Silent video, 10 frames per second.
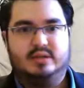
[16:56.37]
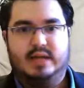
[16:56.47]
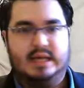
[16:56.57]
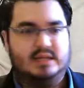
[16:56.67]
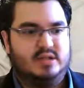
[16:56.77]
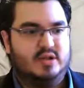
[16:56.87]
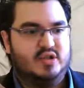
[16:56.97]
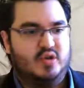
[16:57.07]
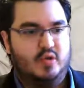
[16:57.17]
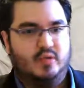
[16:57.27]
and
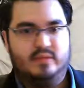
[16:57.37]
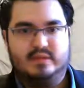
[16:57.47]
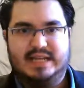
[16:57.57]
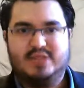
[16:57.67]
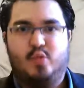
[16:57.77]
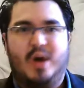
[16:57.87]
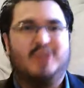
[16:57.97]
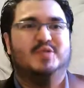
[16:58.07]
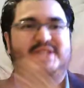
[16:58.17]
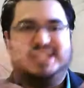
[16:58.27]
so that's why
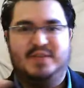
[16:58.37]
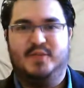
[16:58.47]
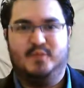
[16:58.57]
you see